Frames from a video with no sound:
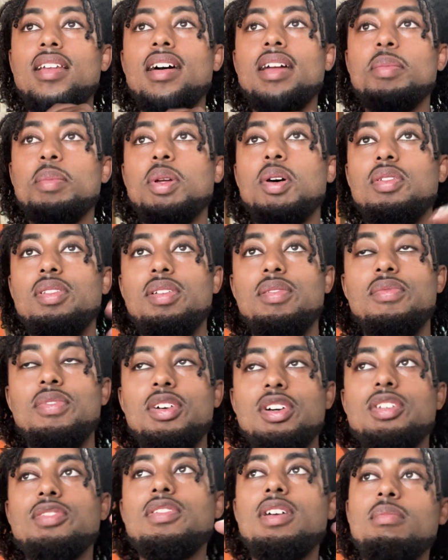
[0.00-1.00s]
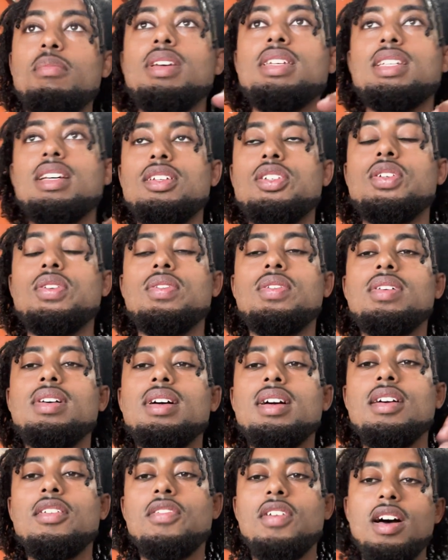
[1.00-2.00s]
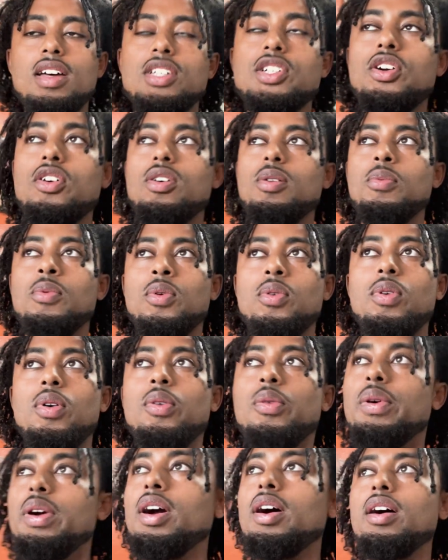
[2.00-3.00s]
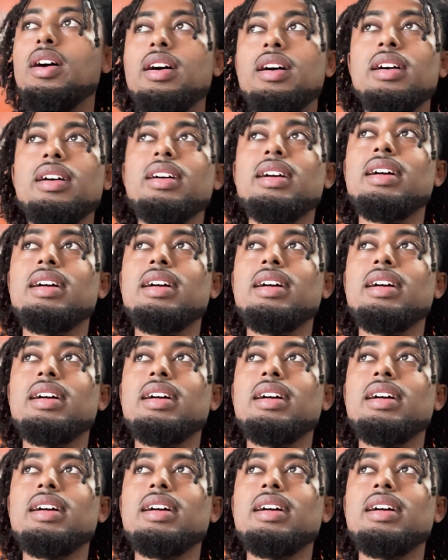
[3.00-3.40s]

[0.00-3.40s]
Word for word: Let them know the Verse family sent you. Y'all show them who we are.